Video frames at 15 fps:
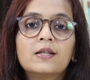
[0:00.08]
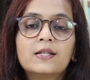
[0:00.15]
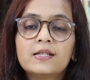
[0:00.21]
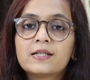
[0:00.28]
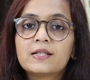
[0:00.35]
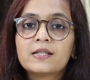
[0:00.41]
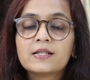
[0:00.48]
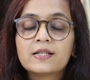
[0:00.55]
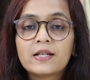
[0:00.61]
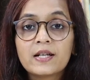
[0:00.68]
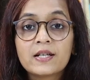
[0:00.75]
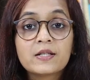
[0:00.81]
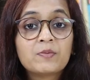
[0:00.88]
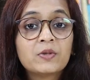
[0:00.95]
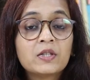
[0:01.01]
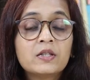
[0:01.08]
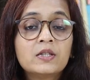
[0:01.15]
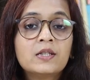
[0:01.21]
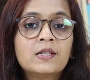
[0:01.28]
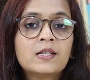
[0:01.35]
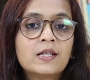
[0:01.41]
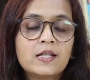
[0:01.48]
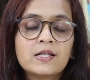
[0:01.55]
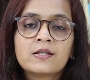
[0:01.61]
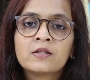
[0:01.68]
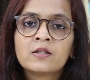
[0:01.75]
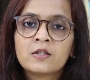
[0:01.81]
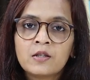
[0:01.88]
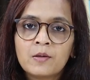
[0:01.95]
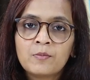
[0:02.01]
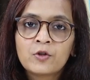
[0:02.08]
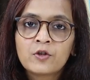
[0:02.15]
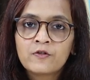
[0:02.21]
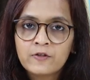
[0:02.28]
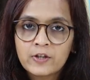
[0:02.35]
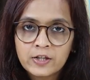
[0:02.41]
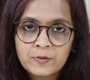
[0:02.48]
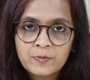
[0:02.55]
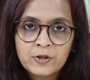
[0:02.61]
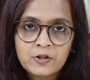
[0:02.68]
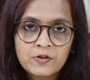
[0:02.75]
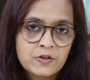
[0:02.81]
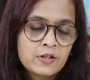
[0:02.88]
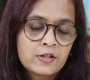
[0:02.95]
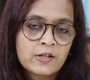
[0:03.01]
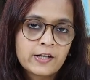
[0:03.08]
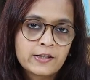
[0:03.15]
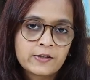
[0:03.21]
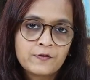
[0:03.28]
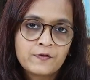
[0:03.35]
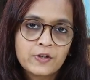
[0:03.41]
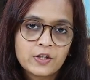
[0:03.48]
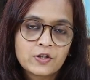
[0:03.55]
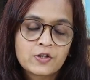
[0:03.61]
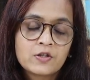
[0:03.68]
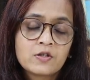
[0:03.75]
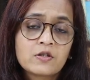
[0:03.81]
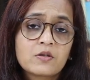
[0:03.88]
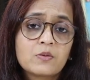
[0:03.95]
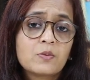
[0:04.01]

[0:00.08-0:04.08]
These days, there has been an increase in the number of respiratory tract infections,